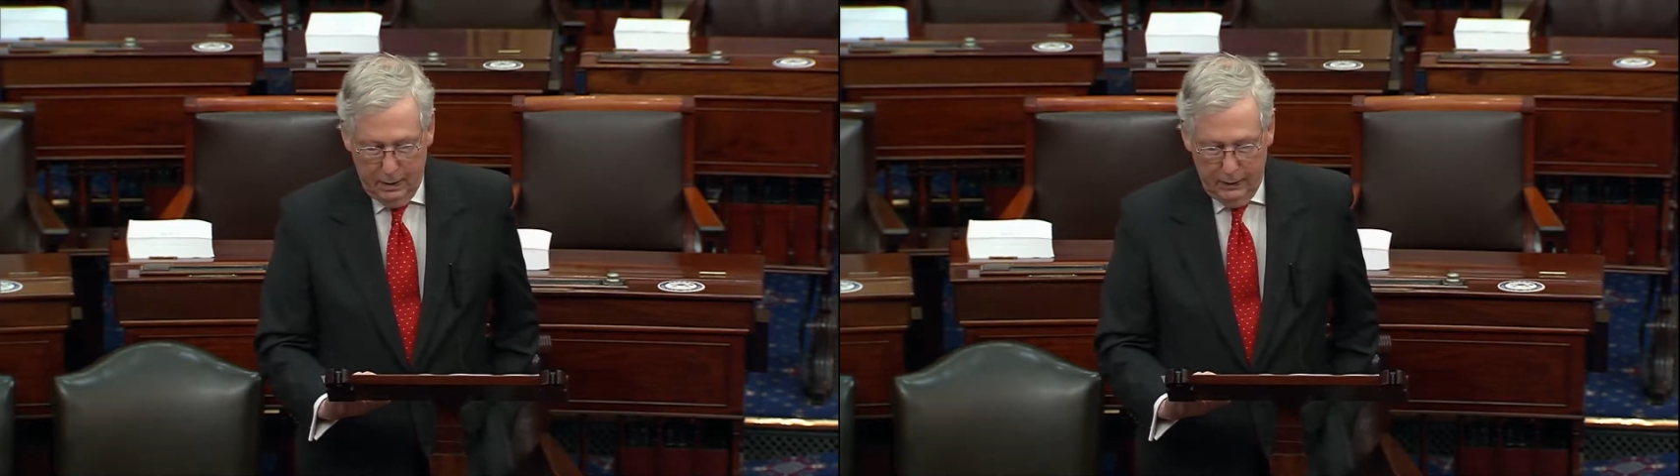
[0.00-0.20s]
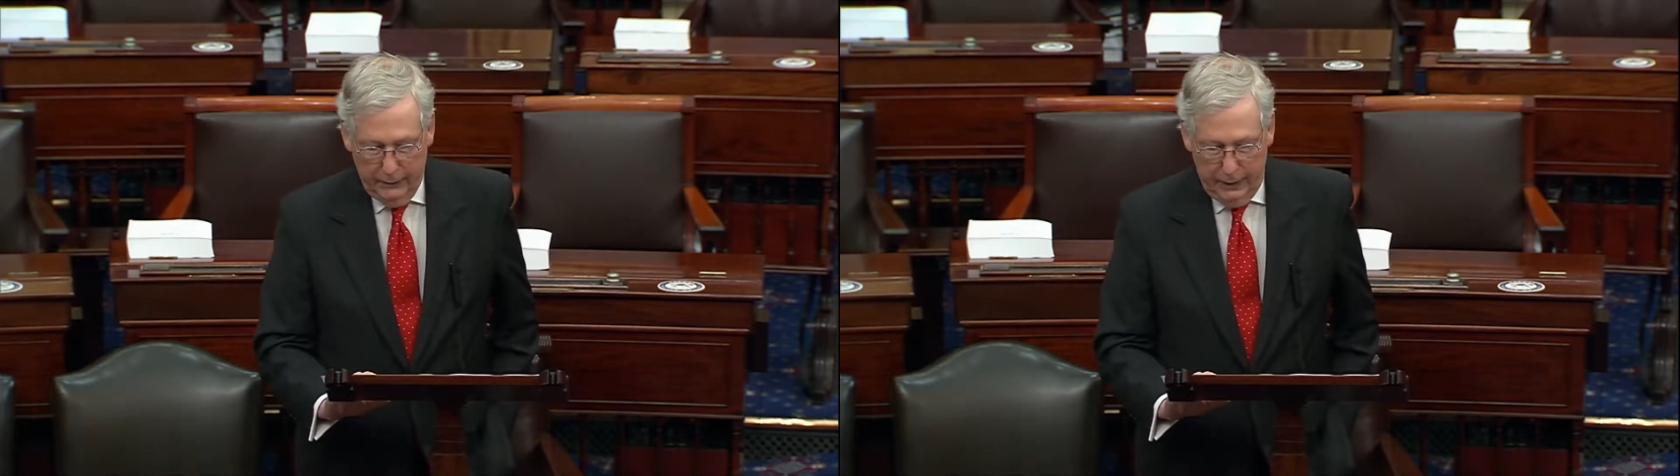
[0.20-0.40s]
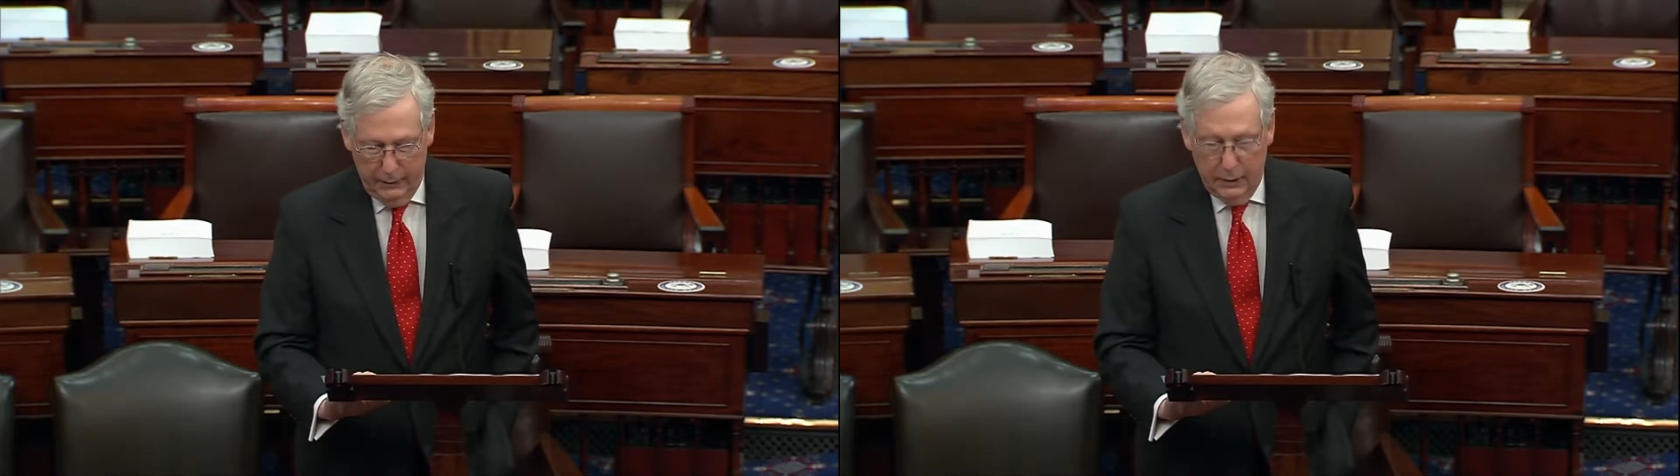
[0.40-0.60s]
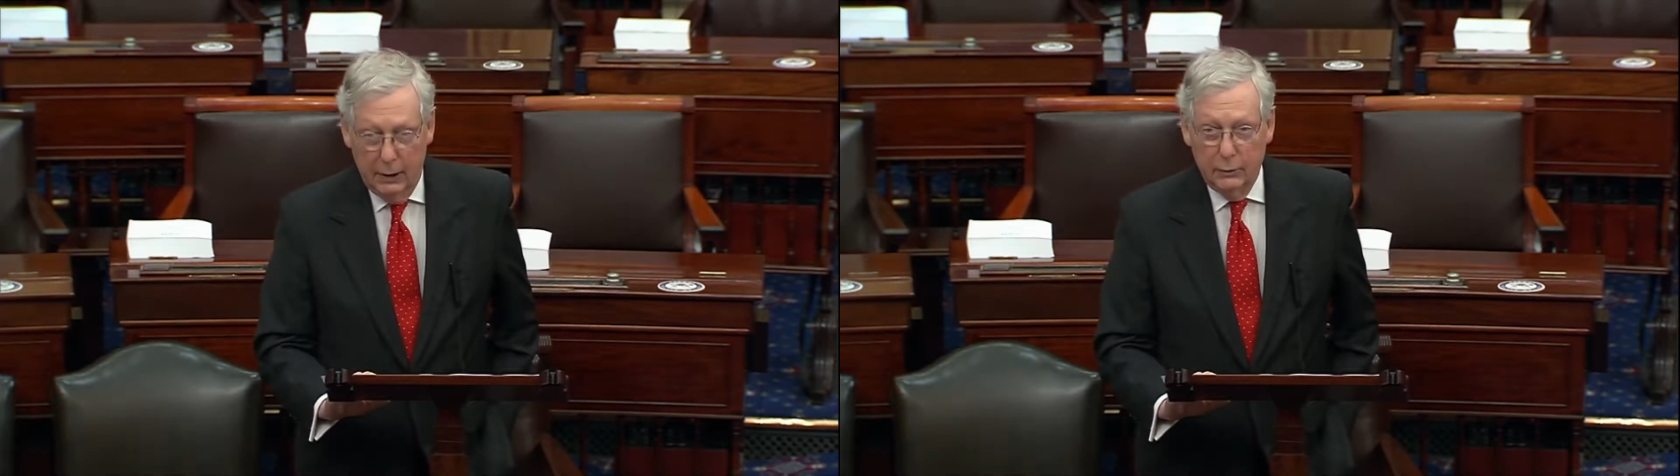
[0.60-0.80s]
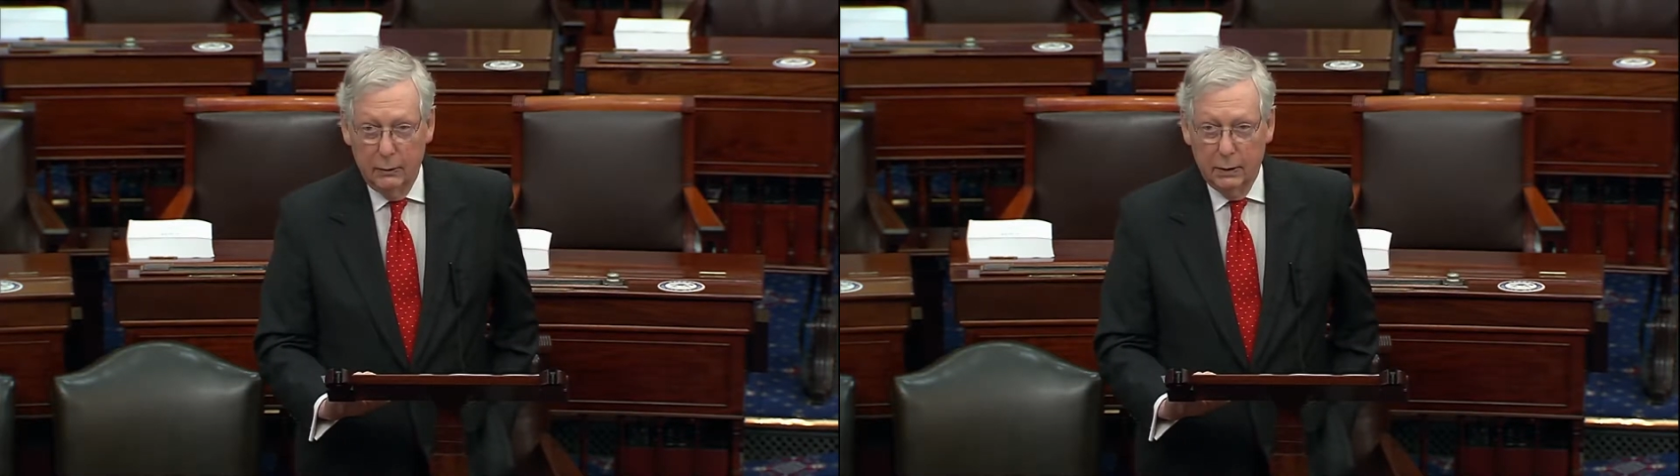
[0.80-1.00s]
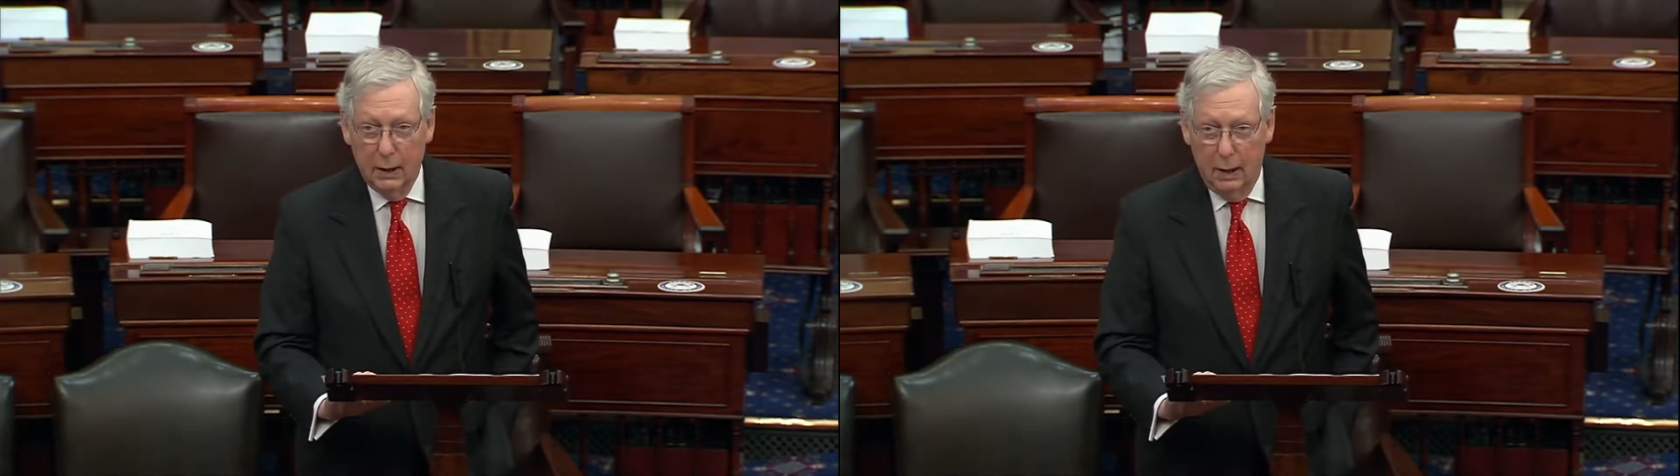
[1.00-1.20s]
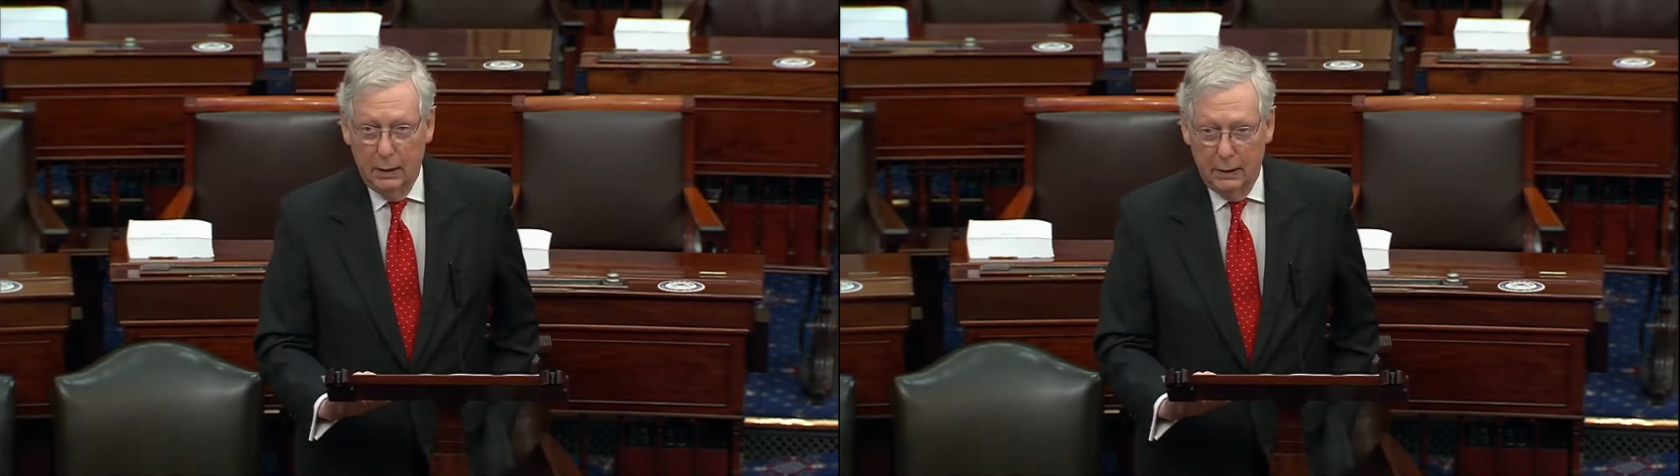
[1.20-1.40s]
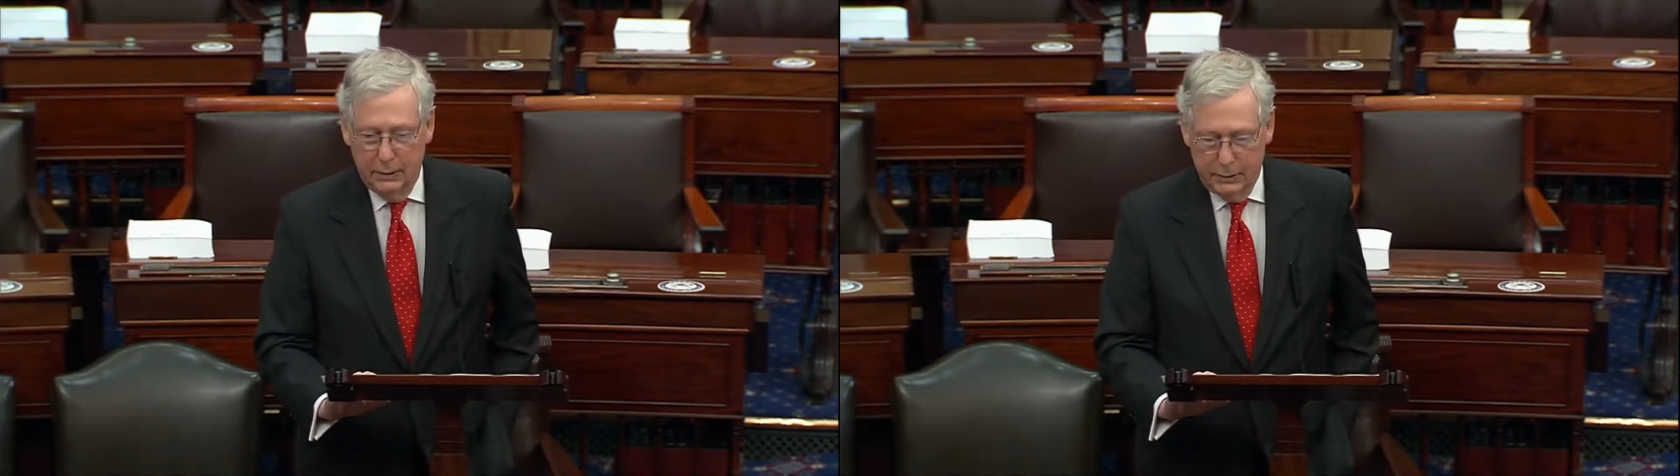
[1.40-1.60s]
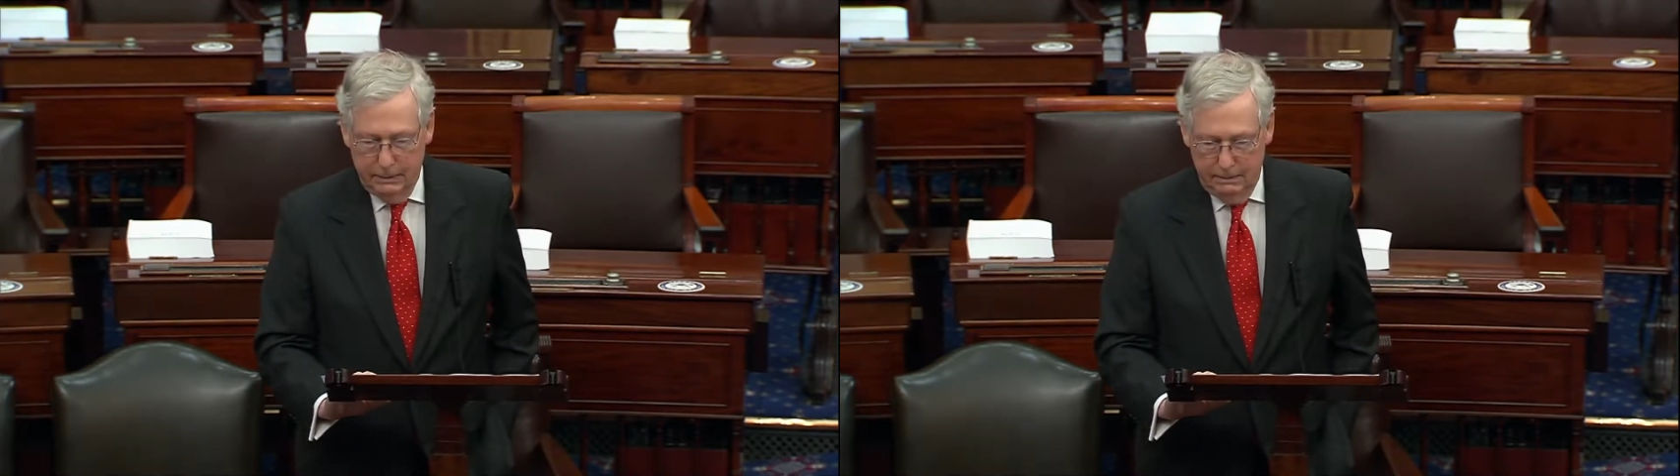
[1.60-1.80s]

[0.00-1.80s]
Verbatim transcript: on their tenured colleagues